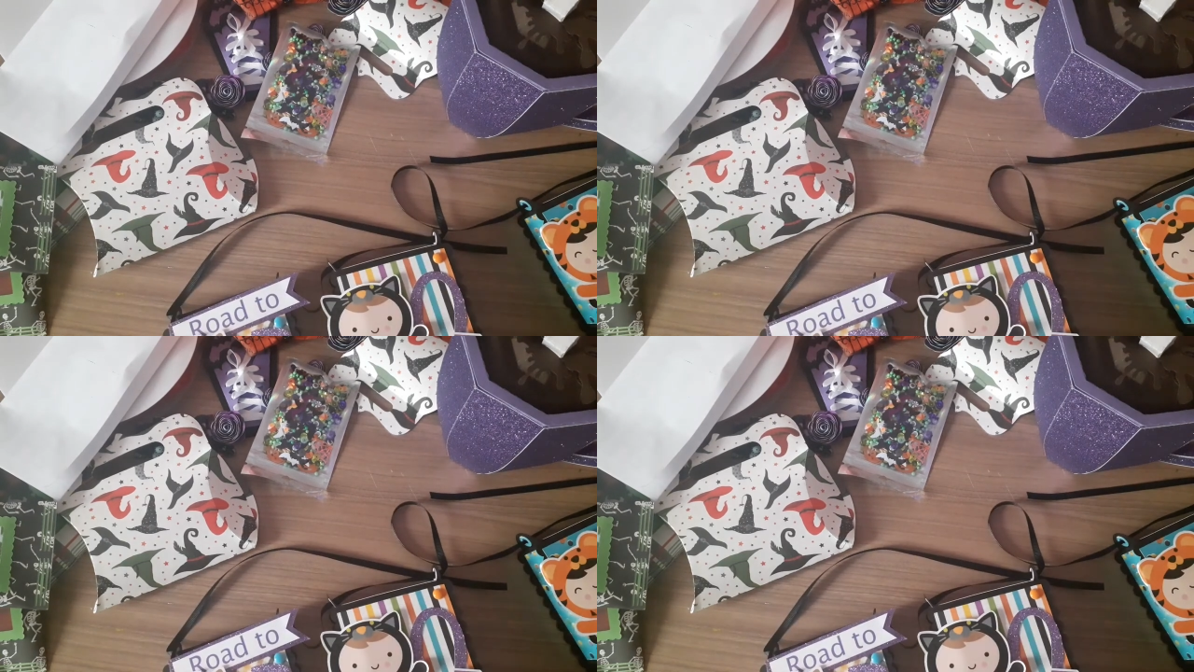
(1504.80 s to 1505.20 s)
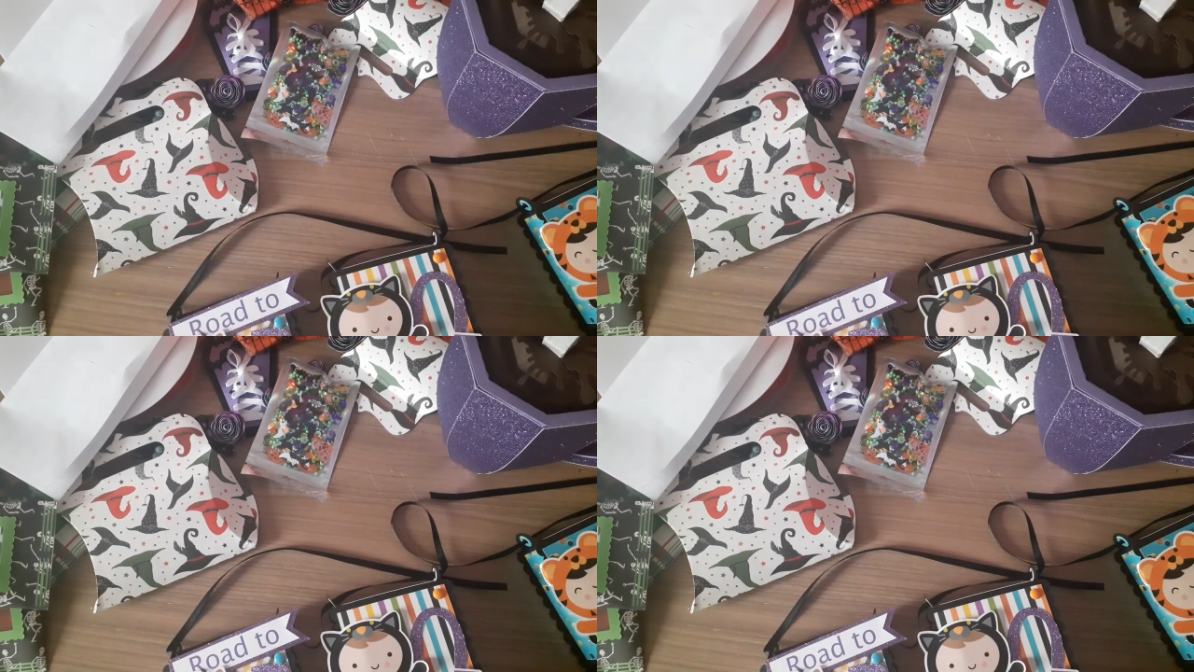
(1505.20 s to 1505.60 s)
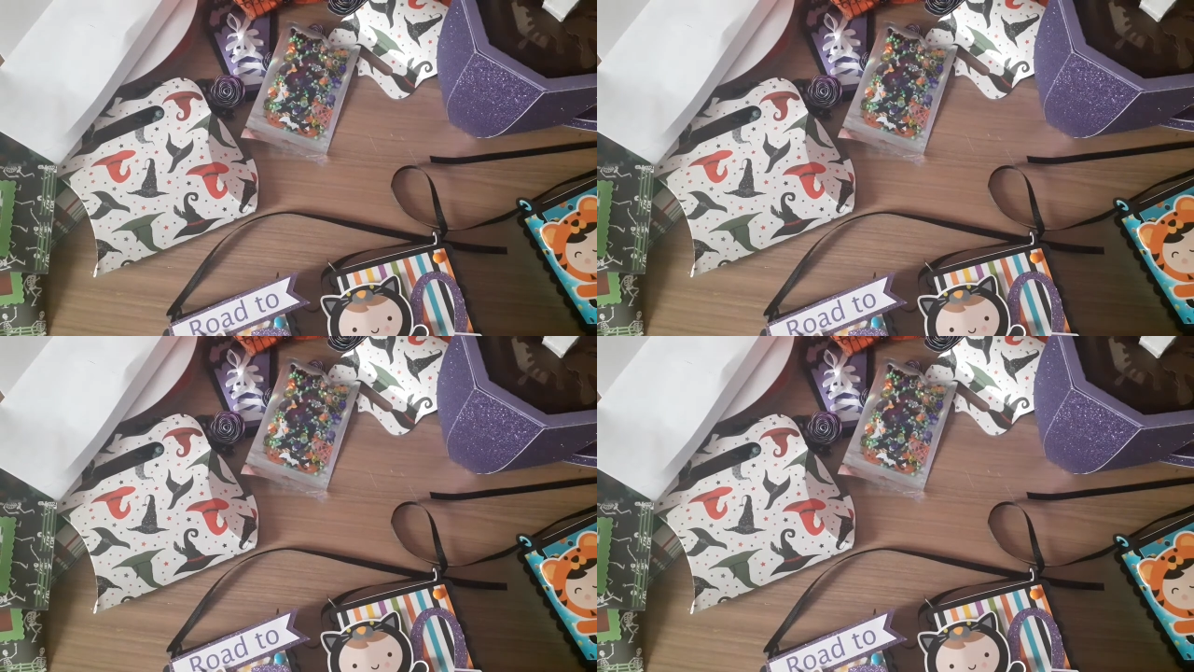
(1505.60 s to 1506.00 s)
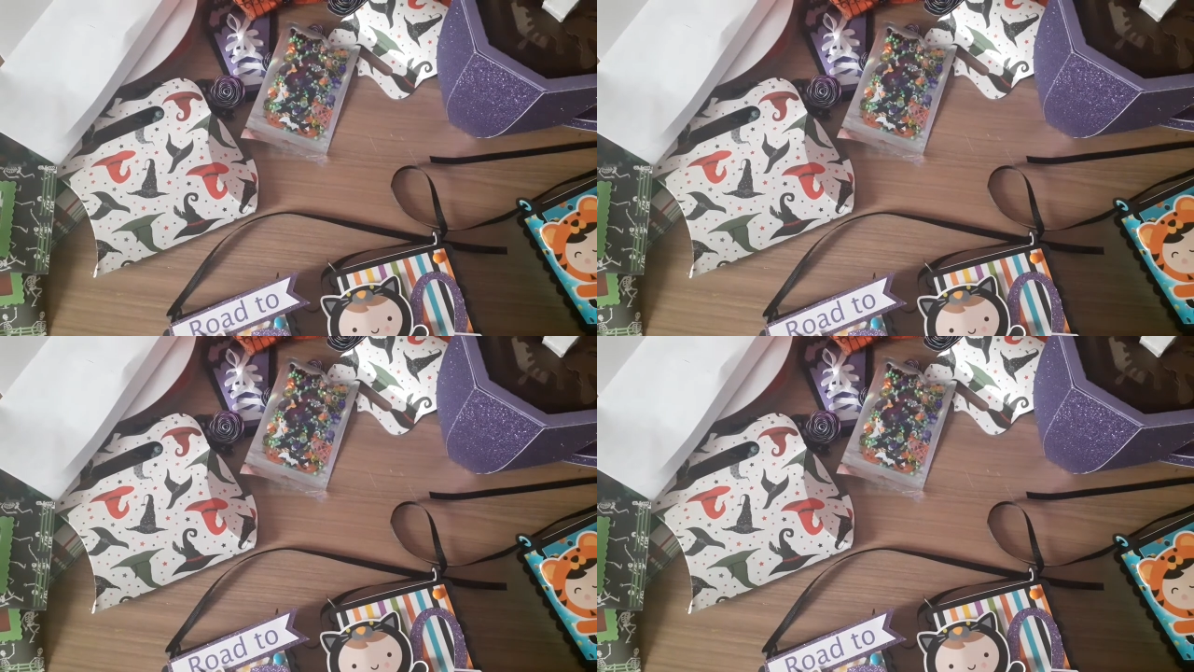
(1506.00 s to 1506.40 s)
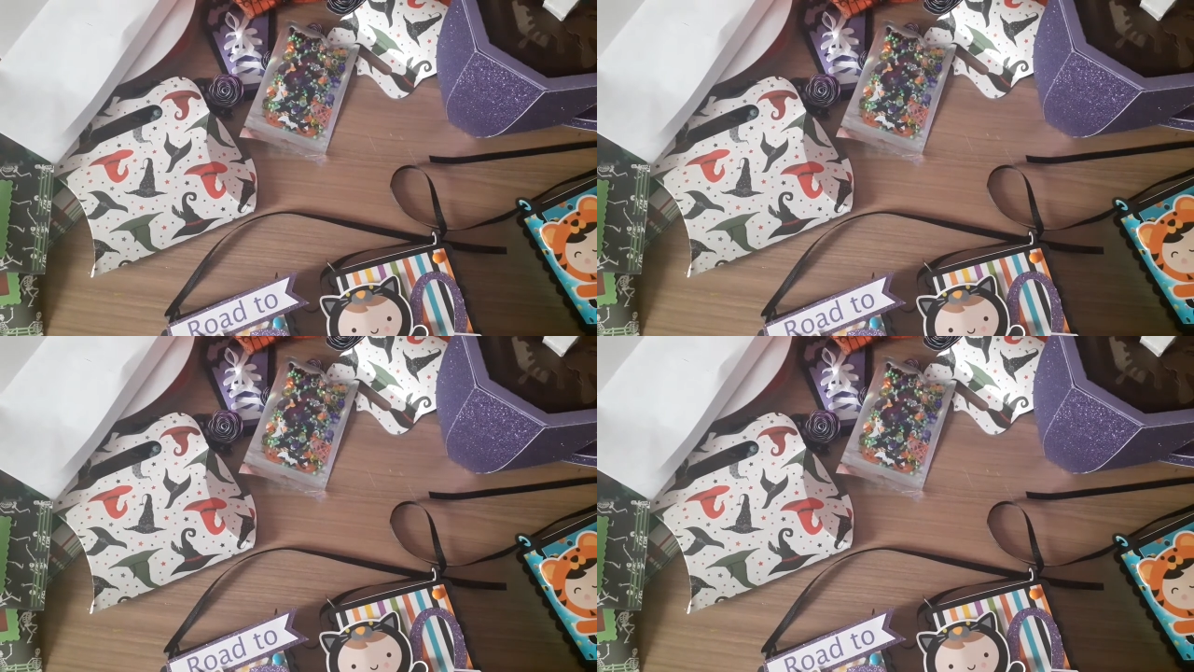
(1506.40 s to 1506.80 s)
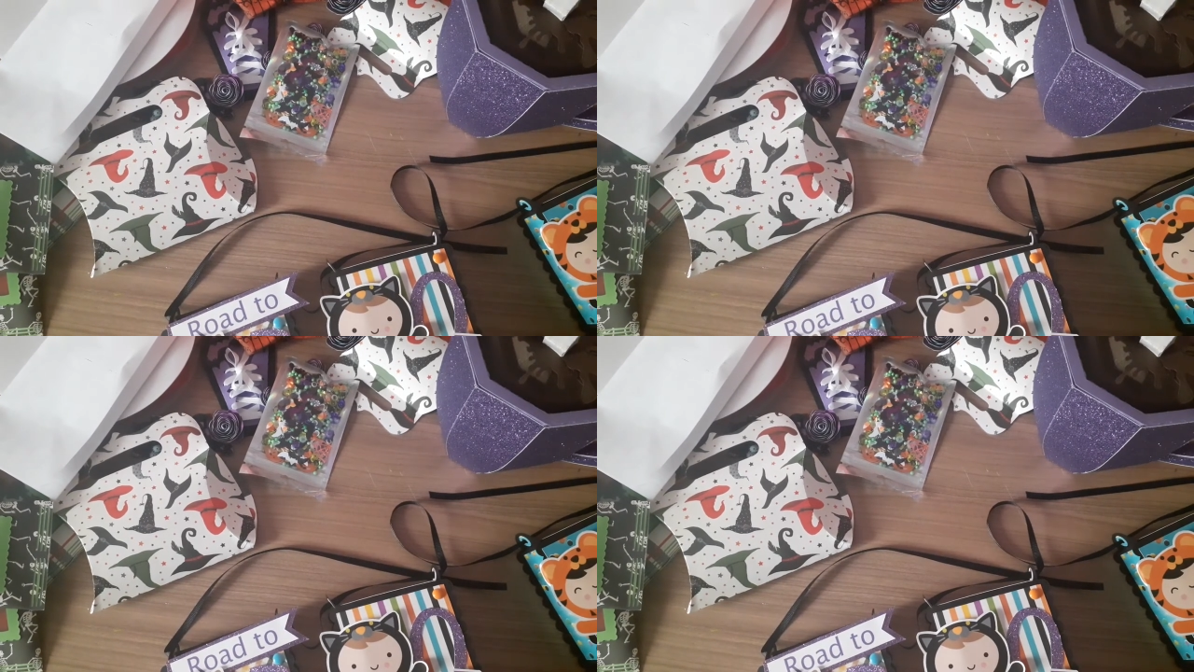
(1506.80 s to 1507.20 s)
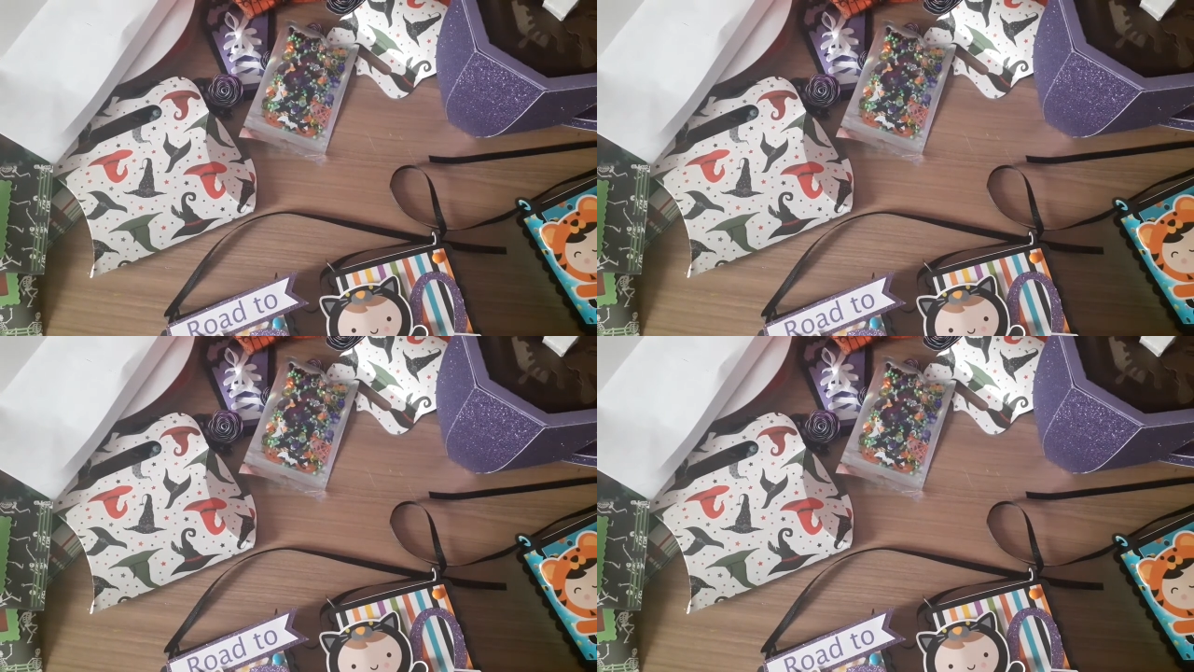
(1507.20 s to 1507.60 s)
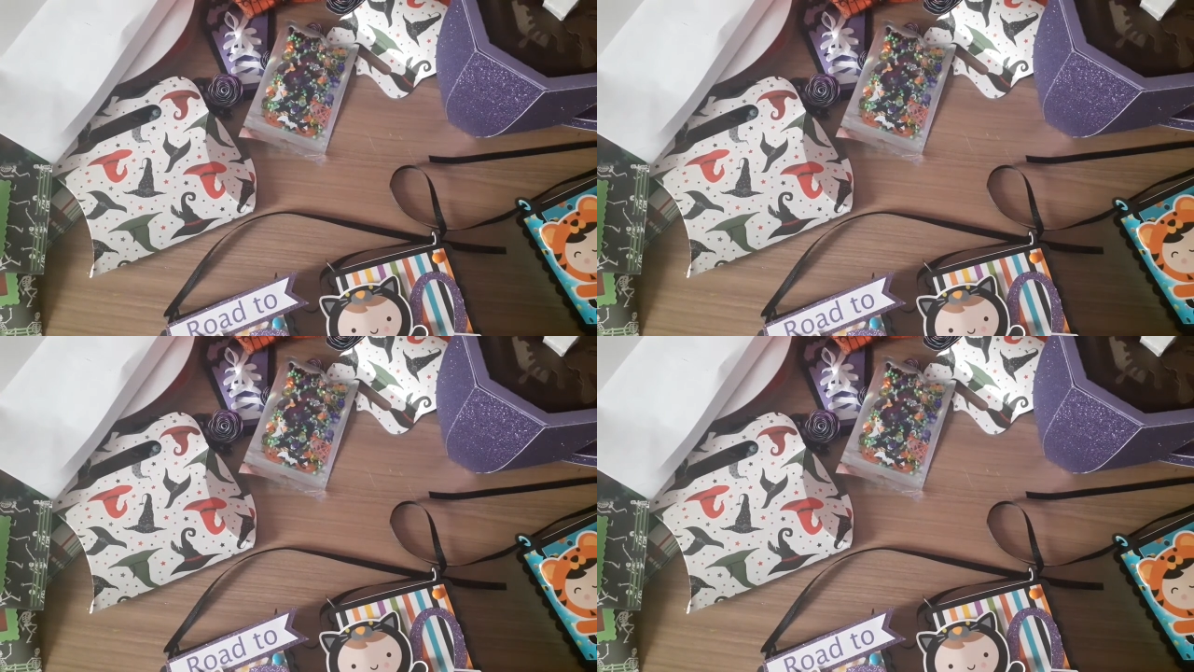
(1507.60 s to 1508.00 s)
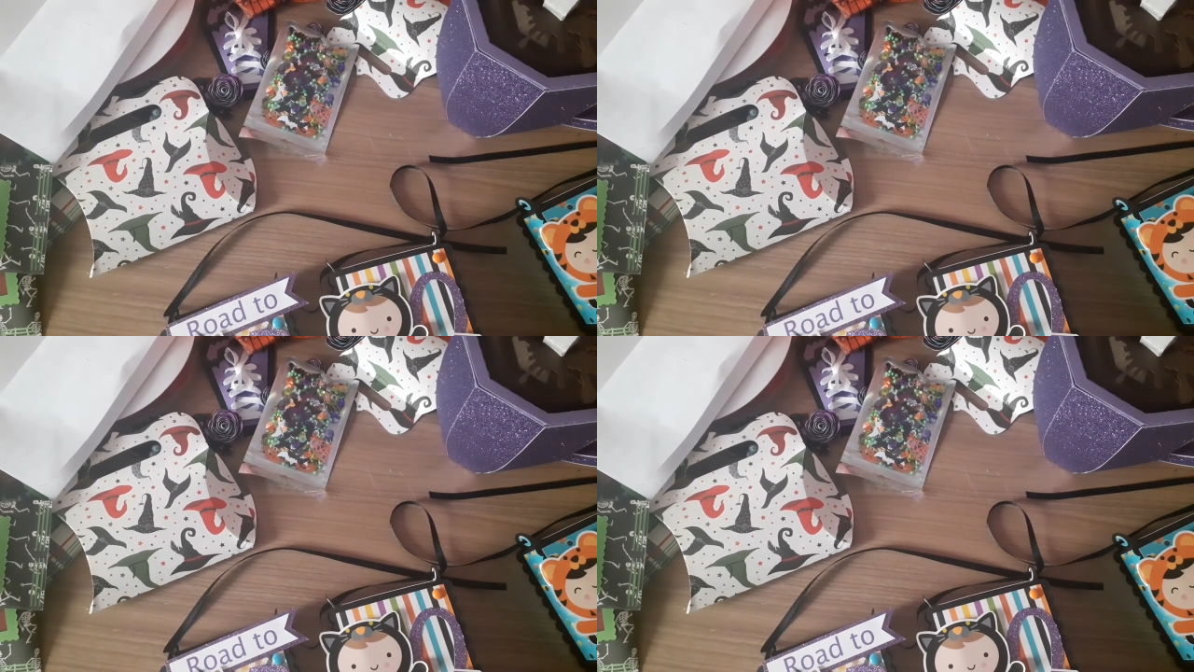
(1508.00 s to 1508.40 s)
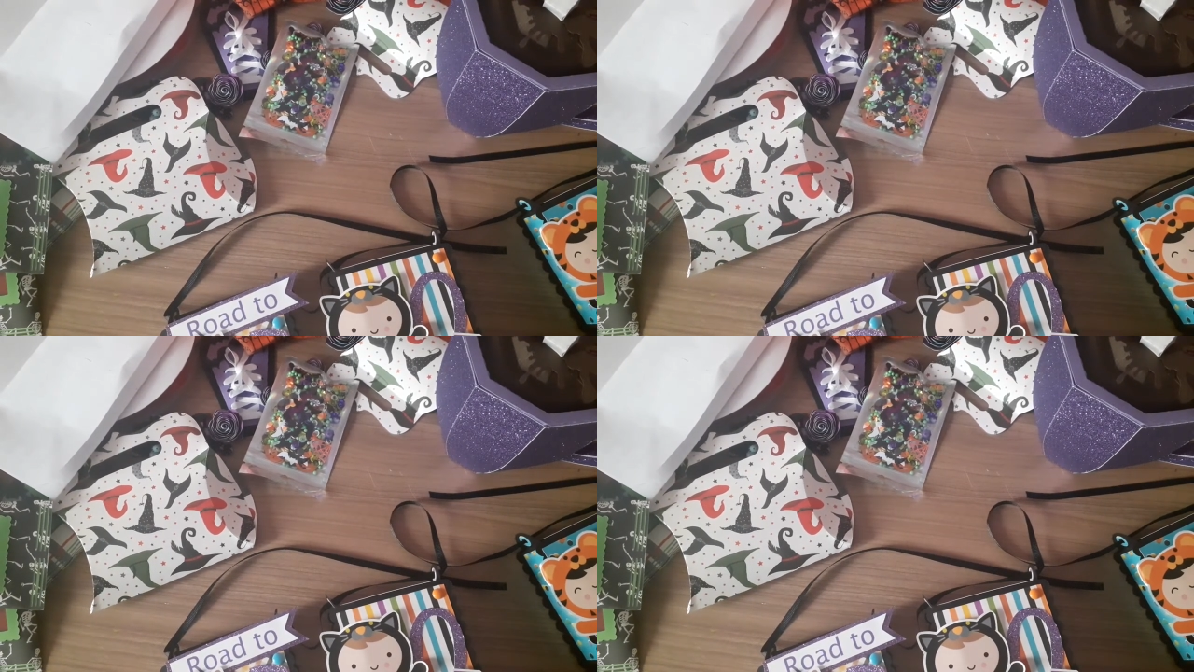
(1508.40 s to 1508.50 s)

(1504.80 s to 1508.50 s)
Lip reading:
(no speaker visible)